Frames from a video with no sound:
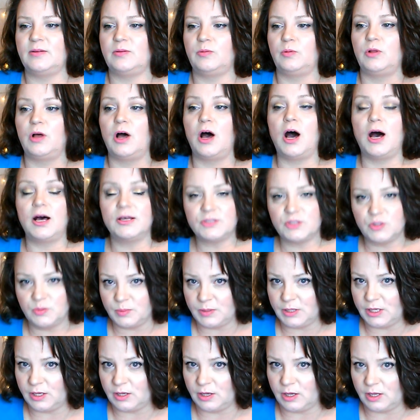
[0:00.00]
that will also
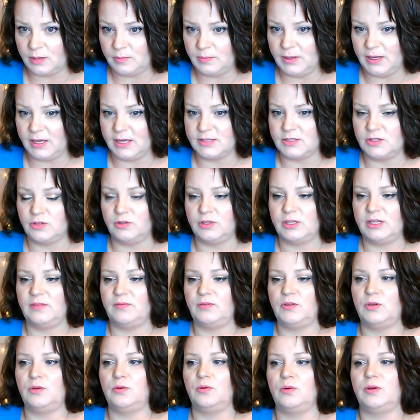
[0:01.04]
be good because it'll
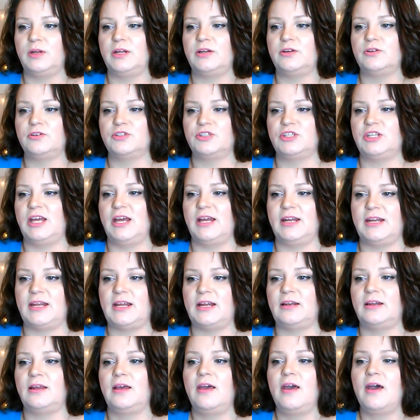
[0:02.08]
give you an
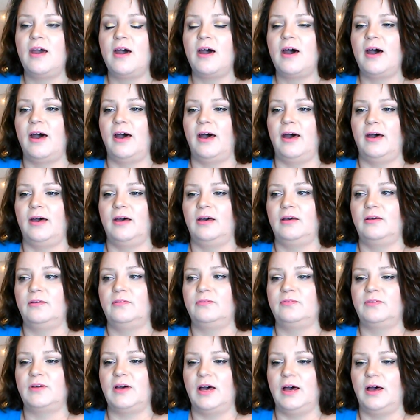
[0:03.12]
understanding
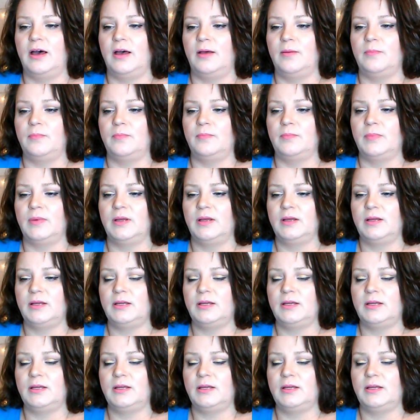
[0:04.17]
of, the